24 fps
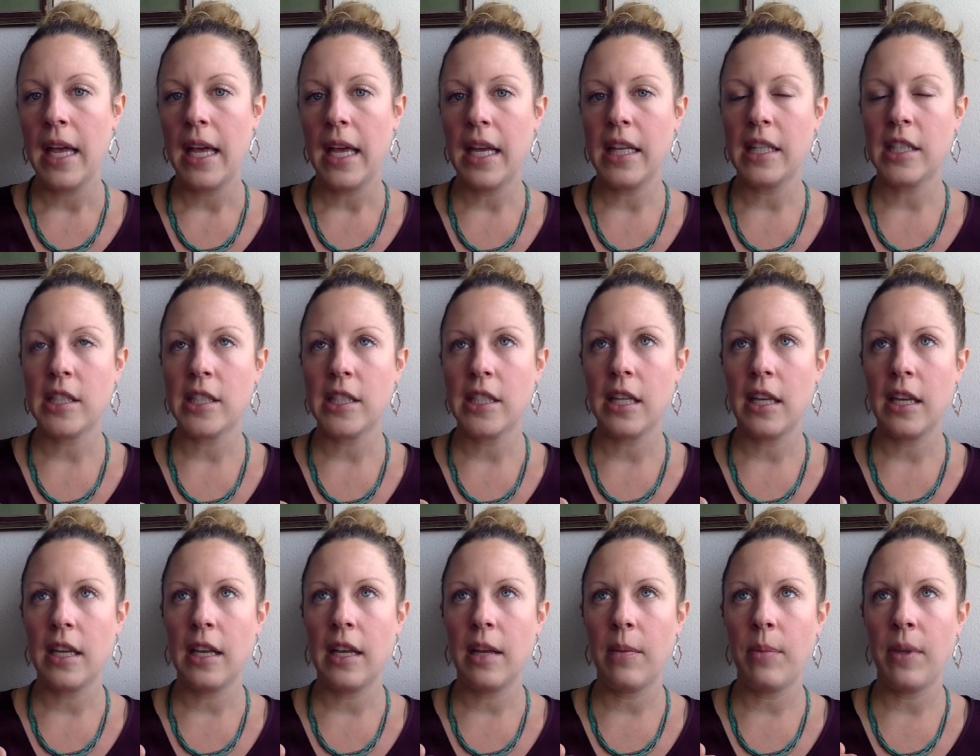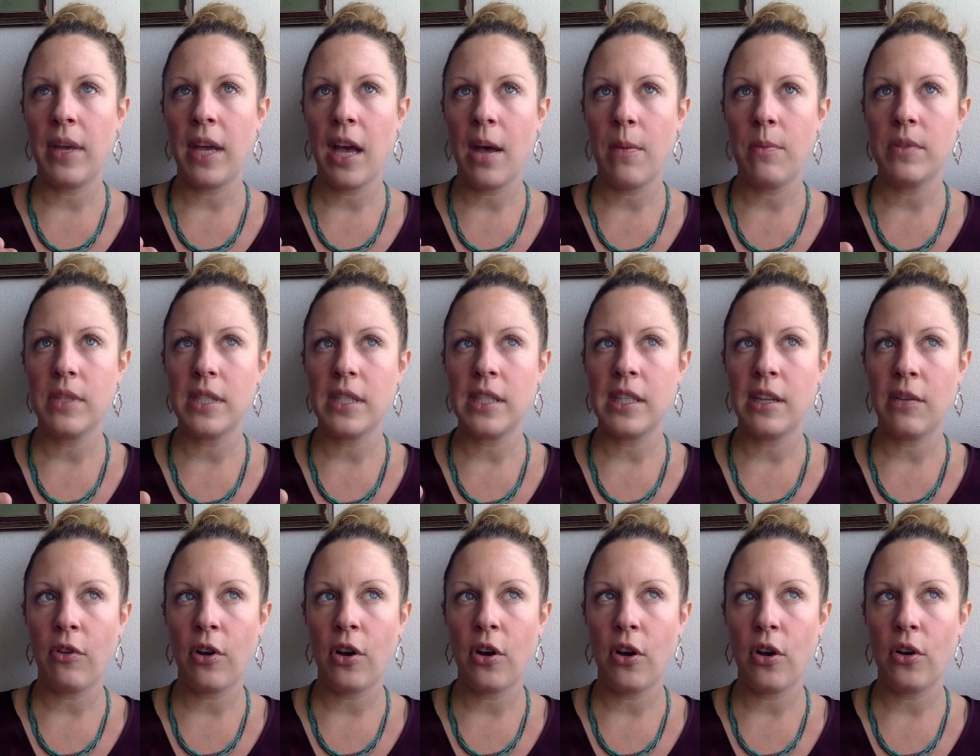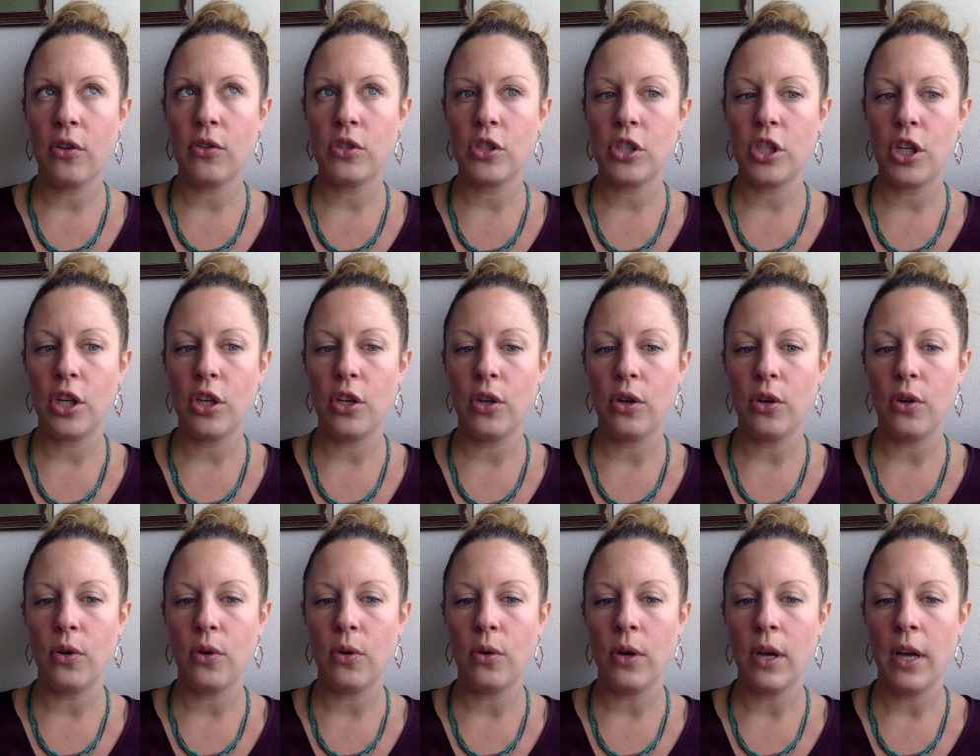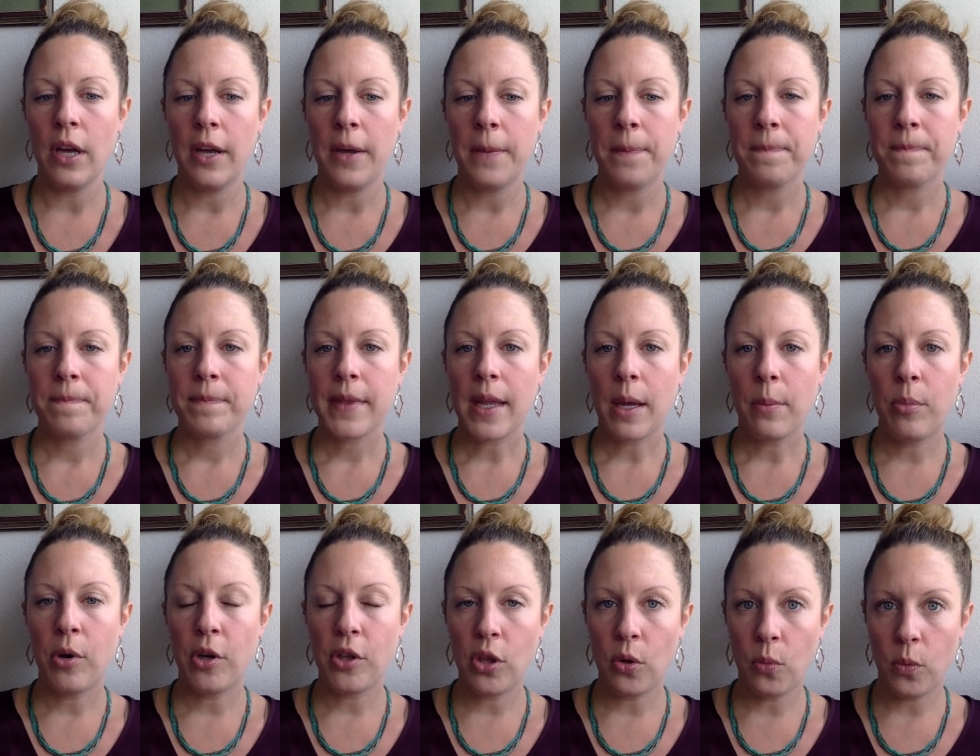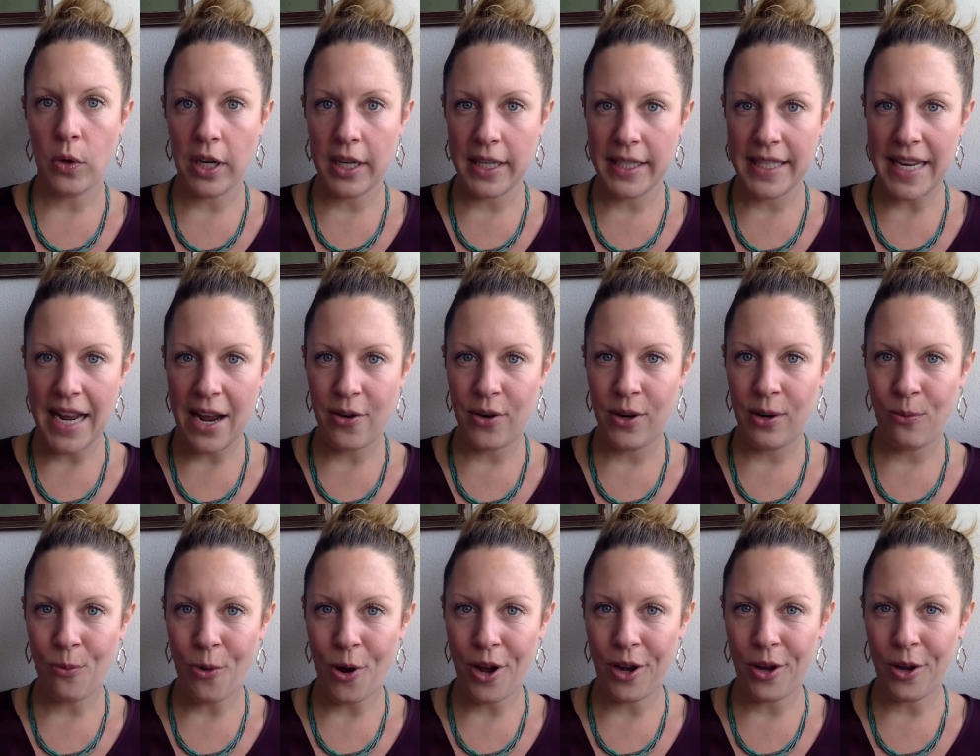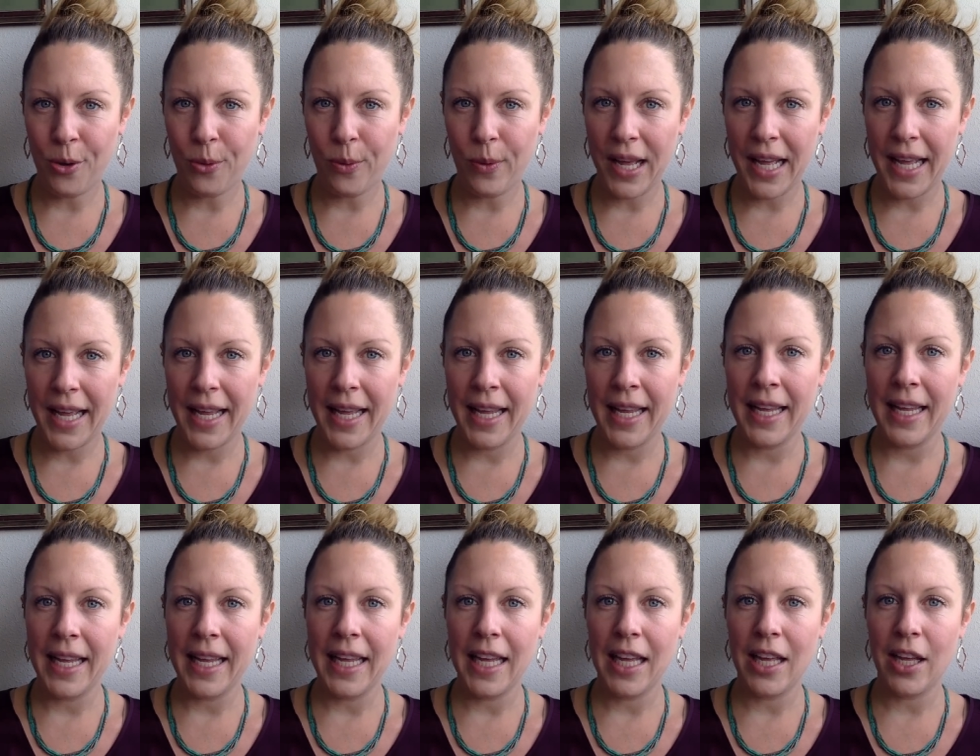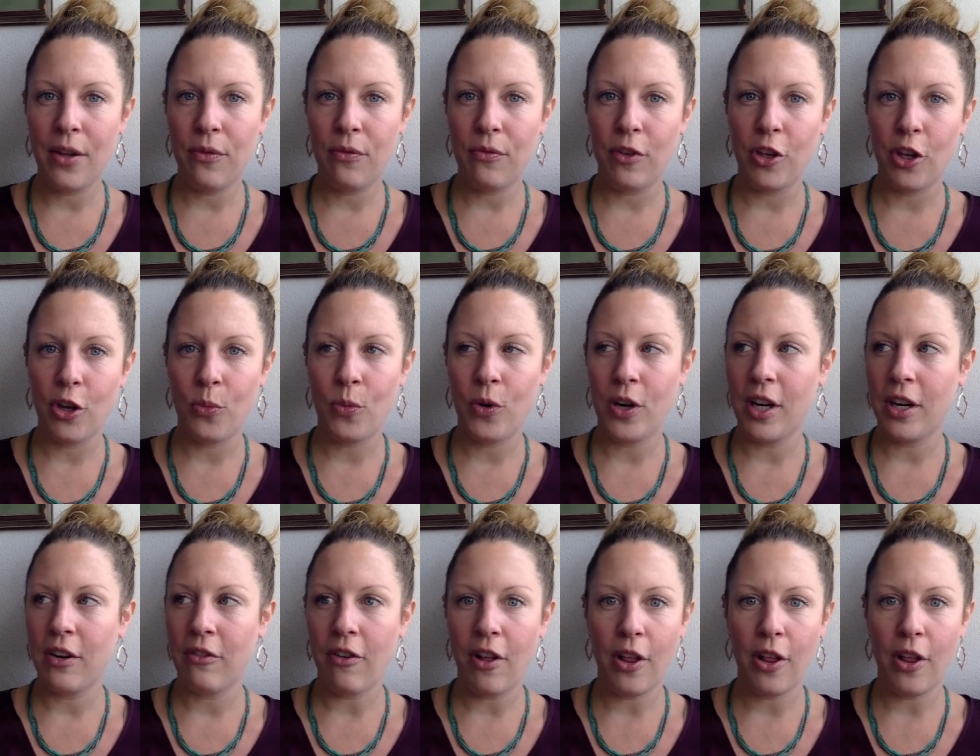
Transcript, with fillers: It's it becomes difficult to put the work down and walk away if your work